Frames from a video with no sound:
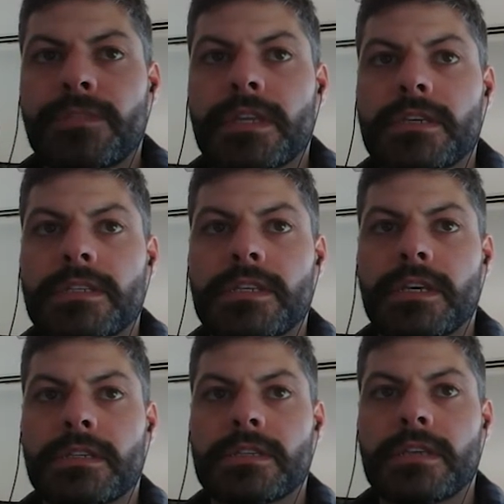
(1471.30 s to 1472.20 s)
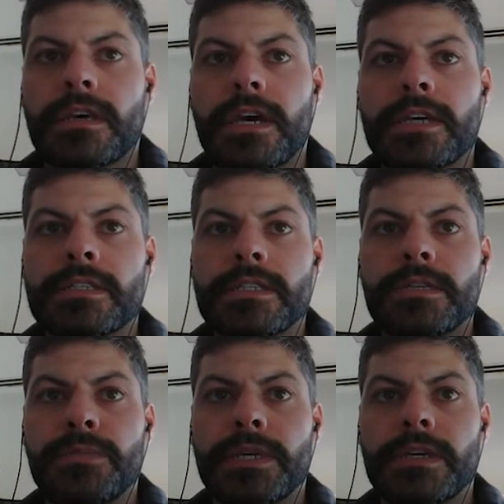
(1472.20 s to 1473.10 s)
6.
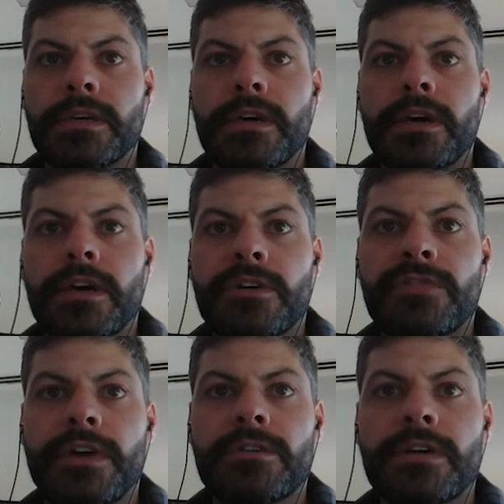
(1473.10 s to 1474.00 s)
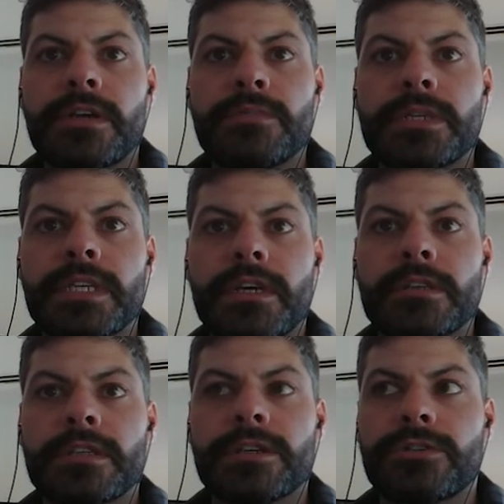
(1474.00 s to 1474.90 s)
SCP, a Federated
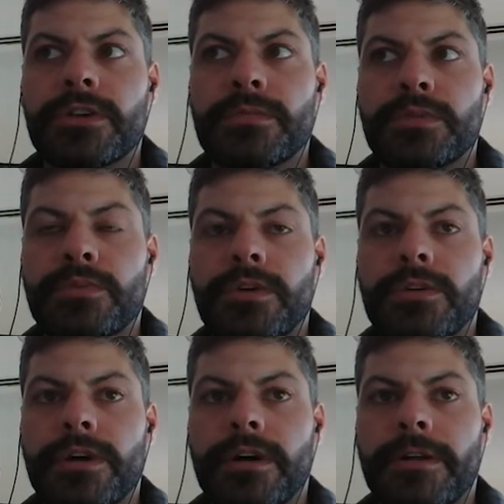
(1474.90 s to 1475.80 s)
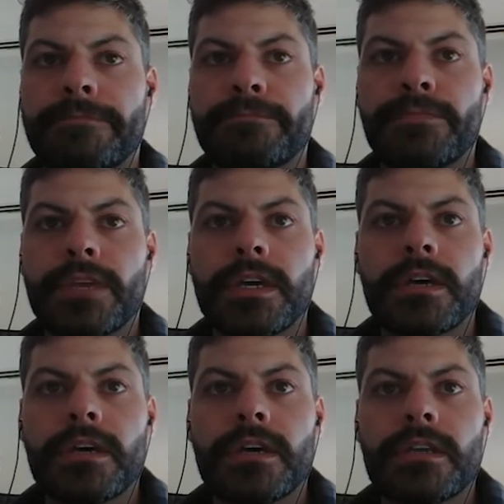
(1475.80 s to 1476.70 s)
Byzantine Agreement Protocol.
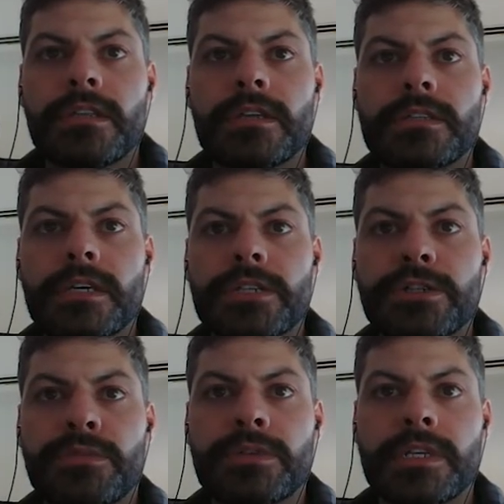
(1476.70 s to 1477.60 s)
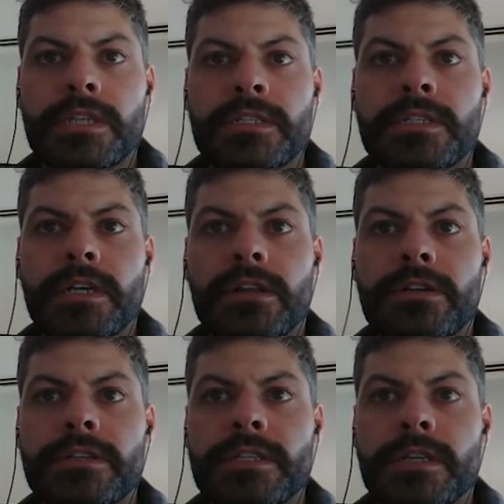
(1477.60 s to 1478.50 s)
This section presents Stellar
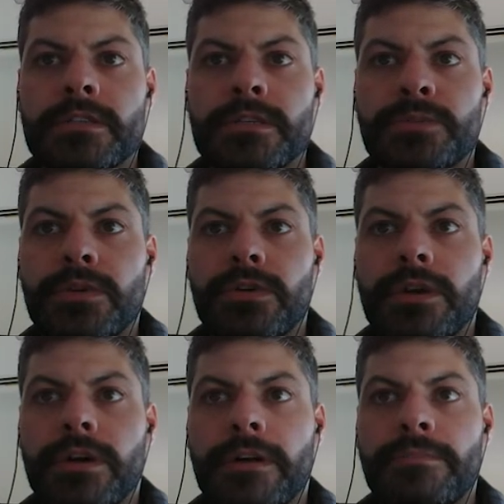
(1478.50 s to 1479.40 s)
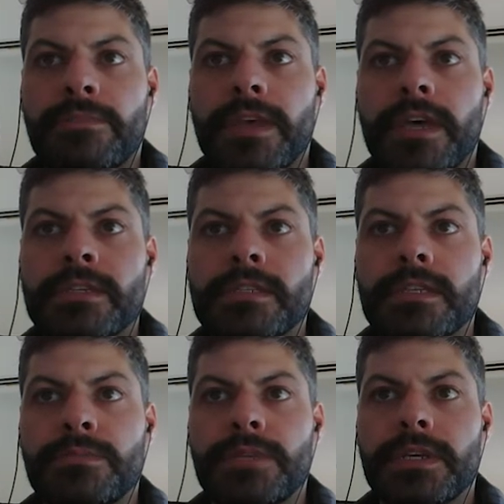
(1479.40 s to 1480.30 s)
Consensus Protocol,
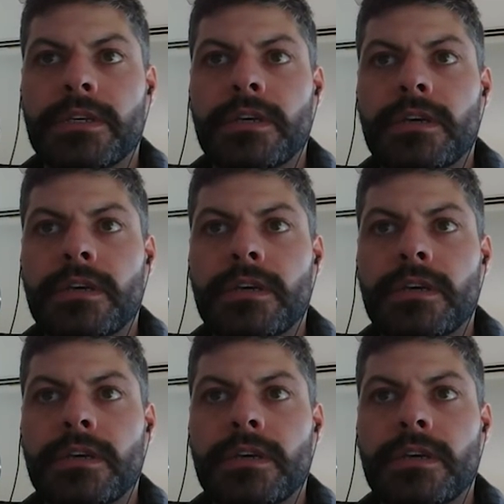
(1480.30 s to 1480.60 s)
SCP.